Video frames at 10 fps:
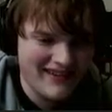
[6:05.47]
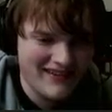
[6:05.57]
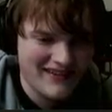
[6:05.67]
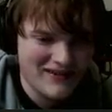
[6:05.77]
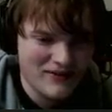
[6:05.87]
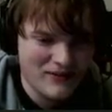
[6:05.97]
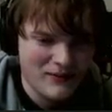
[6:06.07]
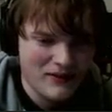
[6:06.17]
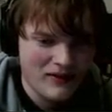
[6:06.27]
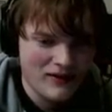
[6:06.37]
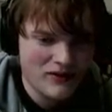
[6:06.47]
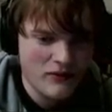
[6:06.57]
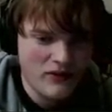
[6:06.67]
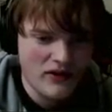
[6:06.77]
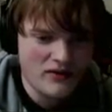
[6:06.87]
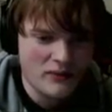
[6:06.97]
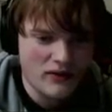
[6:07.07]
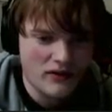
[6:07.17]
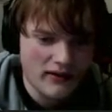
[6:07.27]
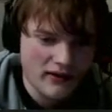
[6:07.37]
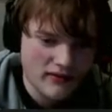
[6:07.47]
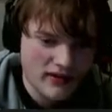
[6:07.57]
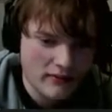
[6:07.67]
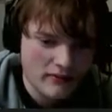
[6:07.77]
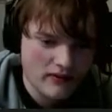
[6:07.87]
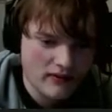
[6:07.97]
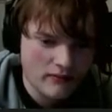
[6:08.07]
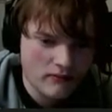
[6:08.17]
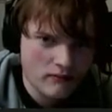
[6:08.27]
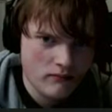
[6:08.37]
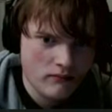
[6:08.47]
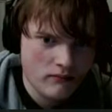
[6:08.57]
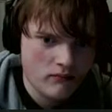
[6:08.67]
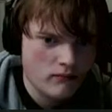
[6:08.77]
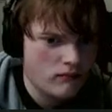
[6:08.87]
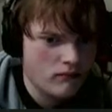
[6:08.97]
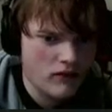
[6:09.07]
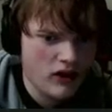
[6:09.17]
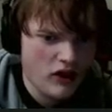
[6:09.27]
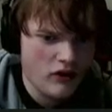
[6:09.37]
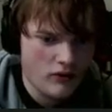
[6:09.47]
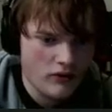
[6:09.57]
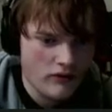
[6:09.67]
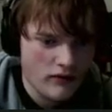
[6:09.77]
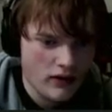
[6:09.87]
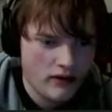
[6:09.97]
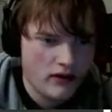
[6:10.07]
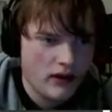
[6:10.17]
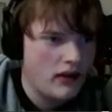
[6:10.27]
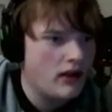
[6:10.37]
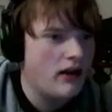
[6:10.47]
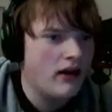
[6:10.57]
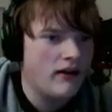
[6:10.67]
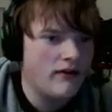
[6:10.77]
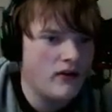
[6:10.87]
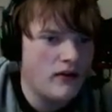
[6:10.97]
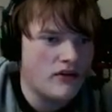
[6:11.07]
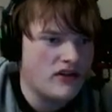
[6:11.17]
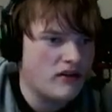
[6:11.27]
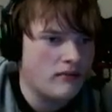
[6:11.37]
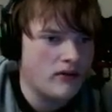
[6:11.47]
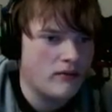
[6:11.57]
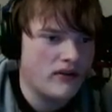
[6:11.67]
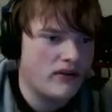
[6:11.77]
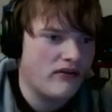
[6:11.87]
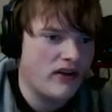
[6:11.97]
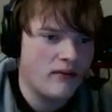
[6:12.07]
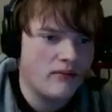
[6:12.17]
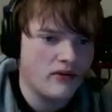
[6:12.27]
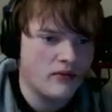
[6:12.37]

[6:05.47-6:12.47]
Okay, let's go through. Let's go for this one. Oh wait, no. Let's keep this. Hello. A few embers still burned within the fire pit.